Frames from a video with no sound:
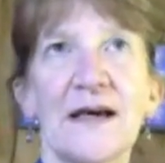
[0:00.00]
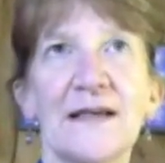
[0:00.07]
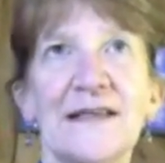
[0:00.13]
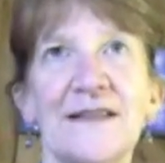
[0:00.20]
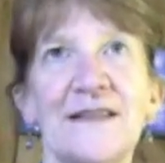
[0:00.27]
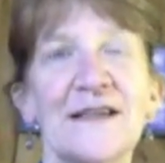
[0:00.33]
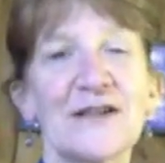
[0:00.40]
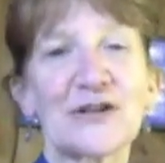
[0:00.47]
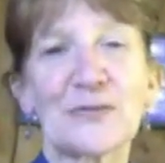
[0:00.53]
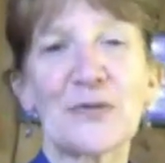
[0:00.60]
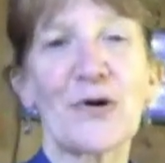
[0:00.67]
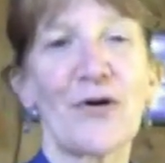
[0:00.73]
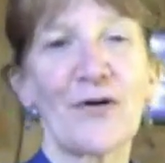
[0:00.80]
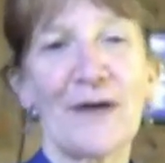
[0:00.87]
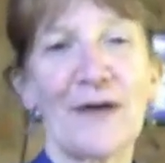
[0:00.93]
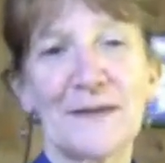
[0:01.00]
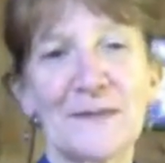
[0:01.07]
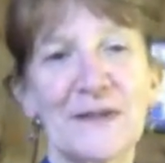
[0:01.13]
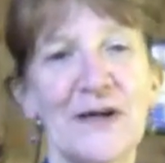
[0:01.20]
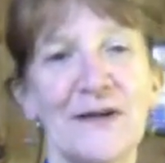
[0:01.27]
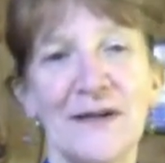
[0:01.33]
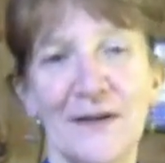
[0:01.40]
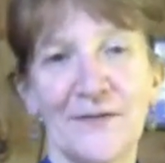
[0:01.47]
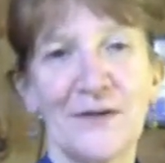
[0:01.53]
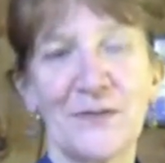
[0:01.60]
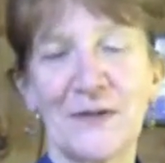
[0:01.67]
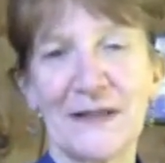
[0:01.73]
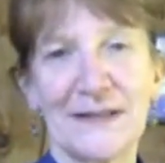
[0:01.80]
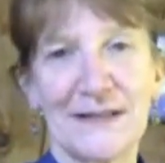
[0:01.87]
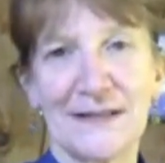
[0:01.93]
There's programs on every
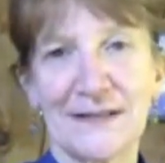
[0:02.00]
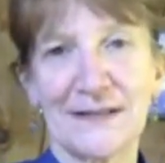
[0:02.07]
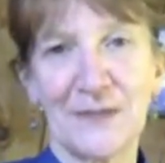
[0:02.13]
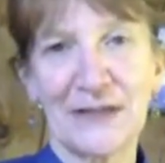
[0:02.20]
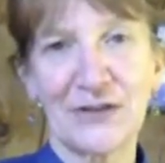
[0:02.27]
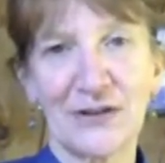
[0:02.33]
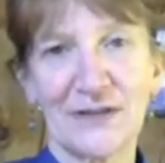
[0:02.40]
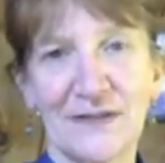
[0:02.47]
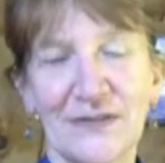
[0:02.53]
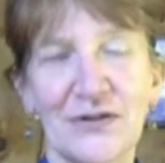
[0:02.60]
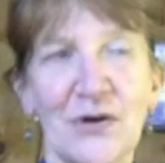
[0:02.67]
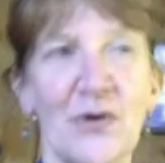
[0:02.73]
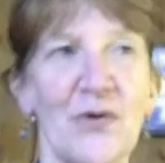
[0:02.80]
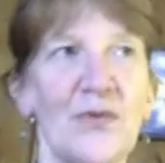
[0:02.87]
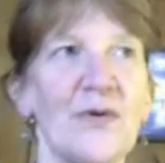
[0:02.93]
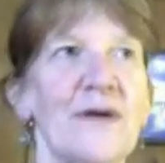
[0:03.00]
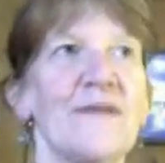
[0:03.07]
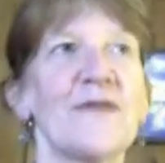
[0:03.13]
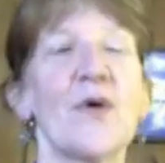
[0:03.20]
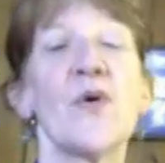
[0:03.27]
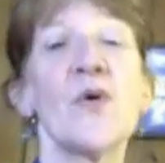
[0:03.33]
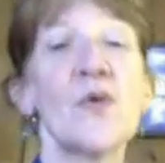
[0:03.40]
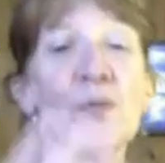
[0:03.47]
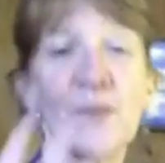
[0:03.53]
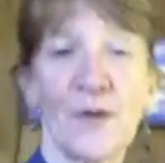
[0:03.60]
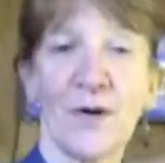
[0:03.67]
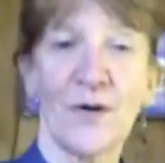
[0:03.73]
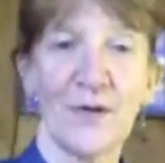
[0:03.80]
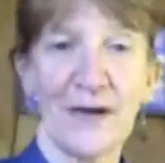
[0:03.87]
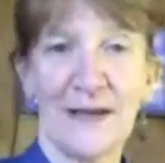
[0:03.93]
one of these dimensions. So the whole
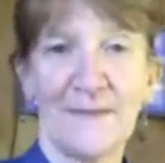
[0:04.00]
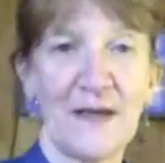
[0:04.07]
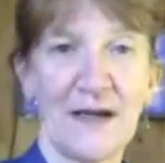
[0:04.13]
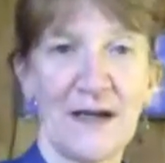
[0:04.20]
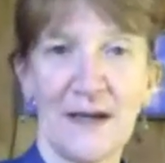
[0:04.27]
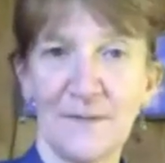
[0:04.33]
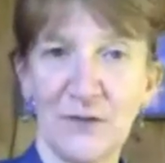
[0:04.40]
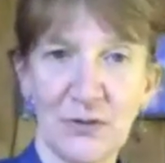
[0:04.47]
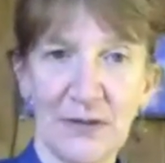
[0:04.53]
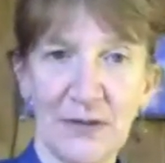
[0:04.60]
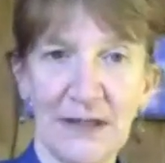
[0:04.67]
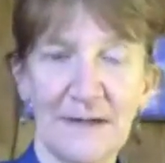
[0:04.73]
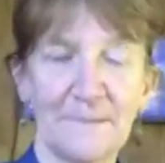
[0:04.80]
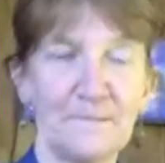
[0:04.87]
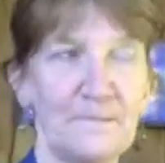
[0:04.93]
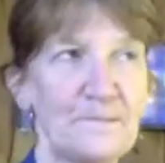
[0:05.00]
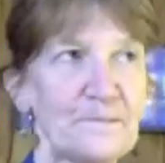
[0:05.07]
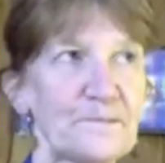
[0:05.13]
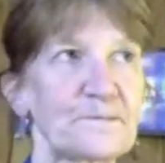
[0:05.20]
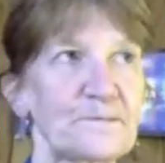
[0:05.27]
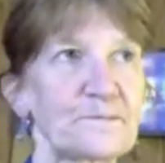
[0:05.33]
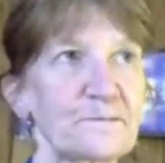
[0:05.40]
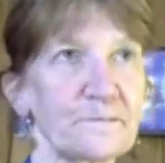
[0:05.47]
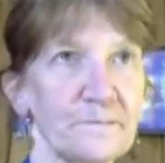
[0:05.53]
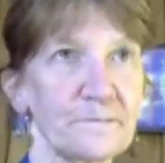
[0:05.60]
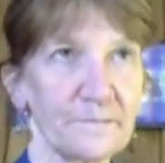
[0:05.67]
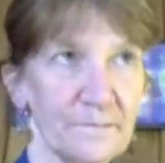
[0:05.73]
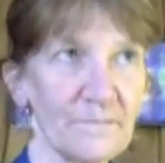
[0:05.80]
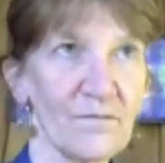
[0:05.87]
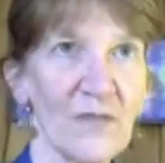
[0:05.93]
program that I'm doing
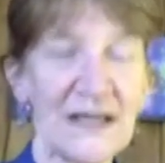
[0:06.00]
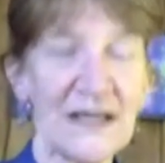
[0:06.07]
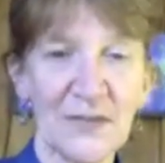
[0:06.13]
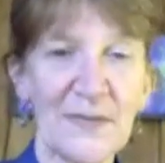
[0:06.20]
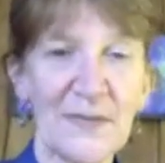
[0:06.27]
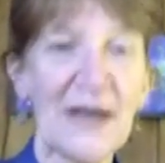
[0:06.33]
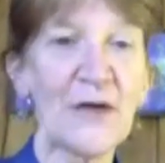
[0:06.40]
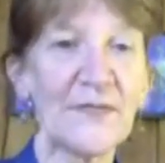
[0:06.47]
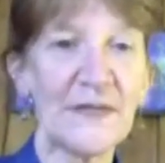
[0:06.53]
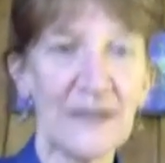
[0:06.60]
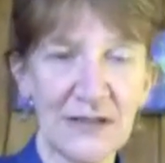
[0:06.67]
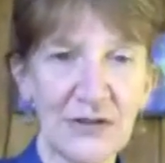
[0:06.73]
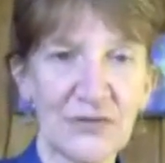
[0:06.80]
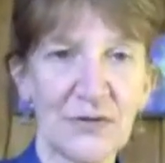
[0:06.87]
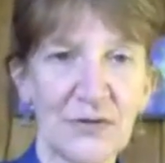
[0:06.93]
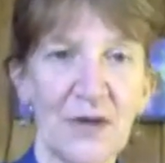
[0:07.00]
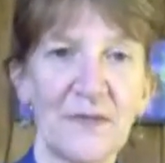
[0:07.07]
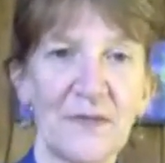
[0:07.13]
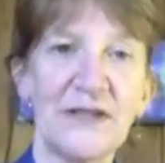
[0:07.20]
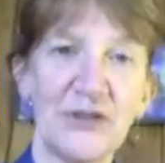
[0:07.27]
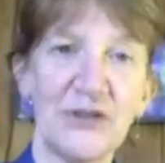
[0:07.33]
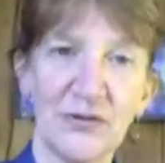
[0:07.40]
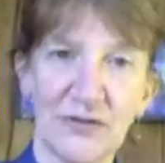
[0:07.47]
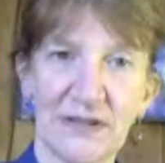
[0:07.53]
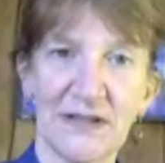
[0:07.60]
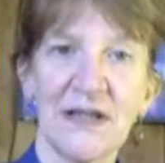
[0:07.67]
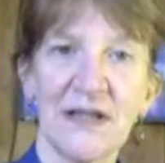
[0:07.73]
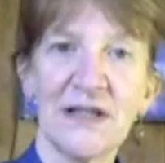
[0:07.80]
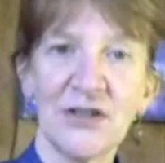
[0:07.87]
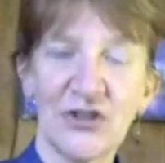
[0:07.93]
is about the intro and using
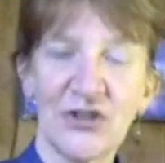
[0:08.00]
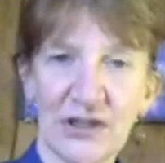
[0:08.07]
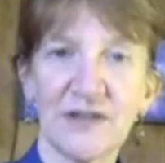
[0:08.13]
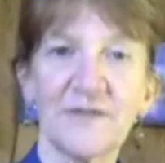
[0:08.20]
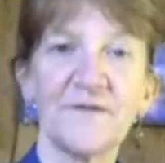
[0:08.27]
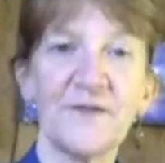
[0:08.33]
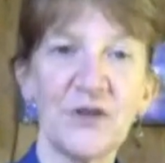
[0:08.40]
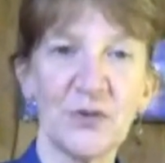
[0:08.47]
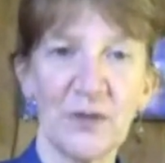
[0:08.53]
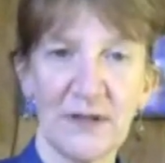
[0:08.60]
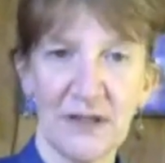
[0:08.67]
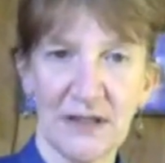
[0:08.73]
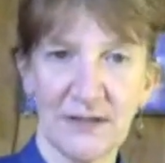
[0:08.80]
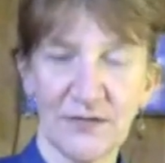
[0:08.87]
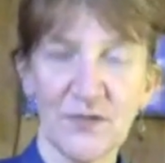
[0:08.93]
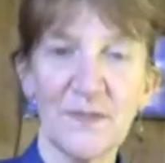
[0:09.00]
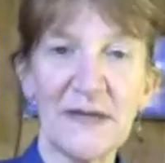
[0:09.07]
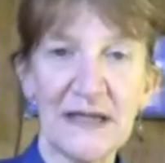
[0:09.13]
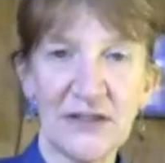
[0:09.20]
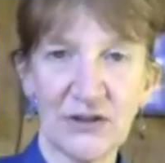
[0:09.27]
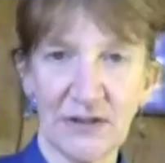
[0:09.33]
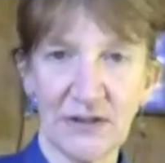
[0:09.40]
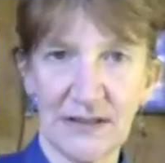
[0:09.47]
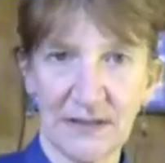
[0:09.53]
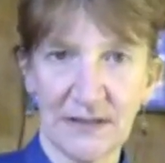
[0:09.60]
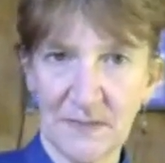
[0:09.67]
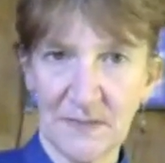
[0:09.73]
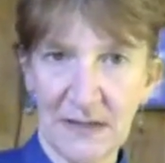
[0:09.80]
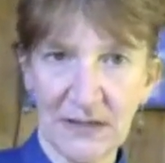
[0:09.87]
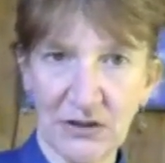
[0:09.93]
just a few of these from each of these
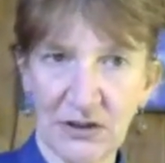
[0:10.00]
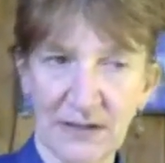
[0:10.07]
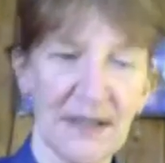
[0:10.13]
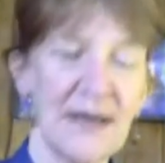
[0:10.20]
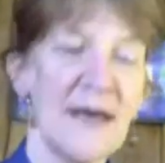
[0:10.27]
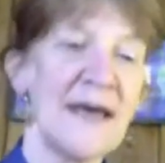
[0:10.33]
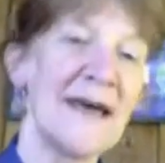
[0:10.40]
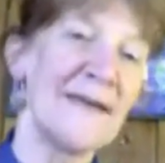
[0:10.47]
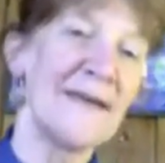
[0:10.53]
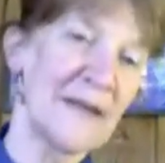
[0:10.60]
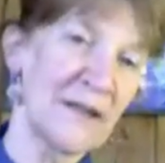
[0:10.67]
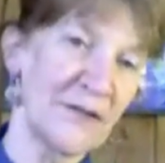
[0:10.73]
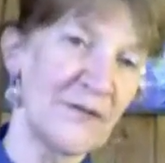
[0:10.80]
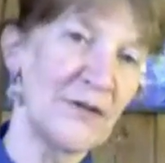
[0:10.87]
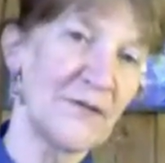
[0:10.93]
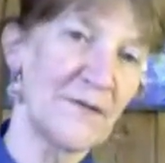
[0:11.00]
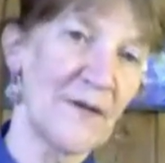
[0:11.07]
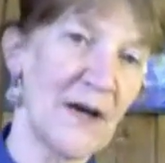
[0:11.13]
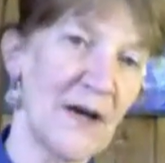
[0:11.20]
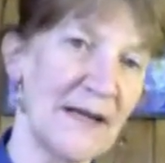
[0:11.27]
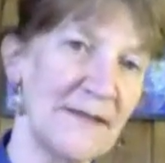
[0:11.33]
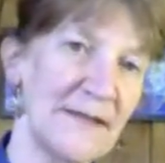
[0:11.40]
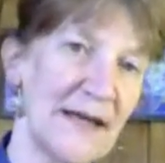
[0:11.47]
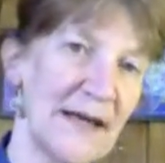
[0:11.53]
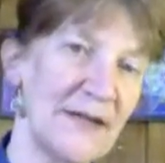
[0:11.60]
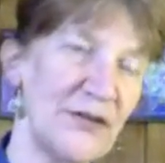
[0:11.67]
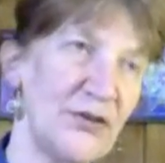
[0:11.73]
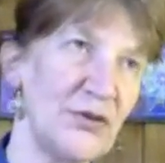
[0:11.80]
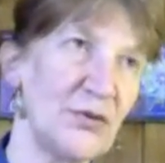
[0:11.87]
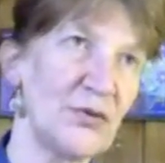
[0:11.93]
dimensions. And then if you find
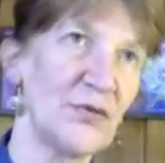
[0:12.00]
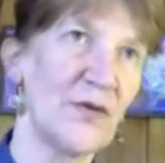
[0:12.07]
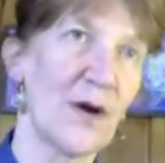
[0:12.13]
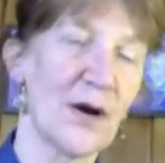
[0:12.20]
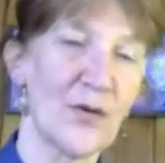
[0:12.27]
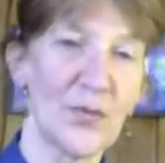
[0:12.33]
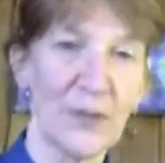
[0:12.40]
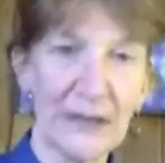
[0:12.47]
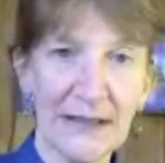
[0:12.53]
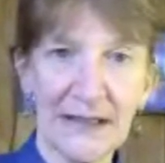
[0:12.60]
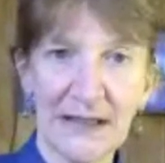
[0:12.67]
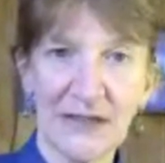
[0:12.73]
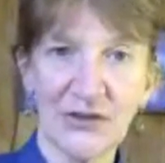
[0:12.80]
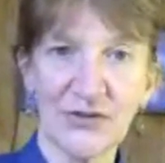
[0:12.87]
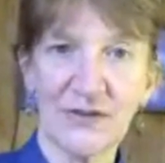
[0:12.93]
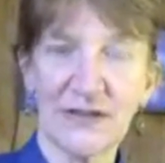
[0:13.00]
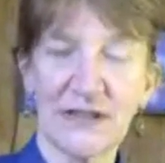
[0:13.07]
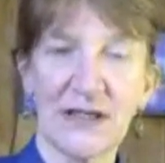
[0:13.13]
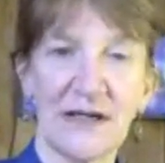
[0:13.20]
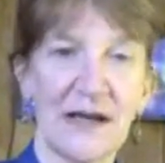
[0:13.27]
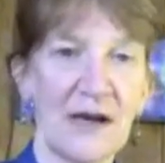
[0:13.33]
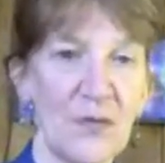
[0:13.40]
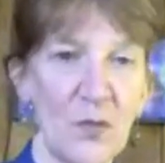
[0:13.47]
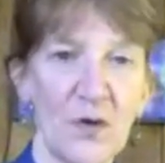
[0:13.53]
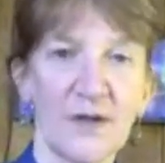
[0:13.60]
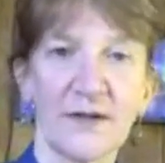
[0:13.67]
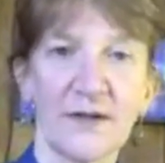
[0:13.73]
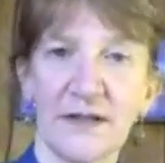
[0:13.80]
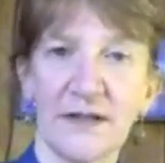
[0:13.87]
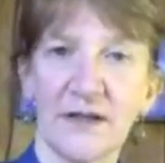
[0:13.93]
that you are really interested in one
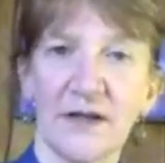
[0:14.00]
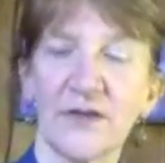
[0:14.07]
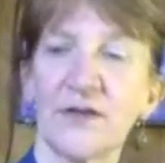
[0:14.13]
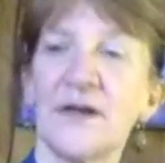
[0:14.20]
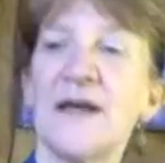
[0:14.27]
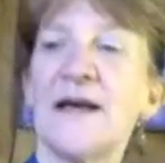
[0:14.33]
or the other,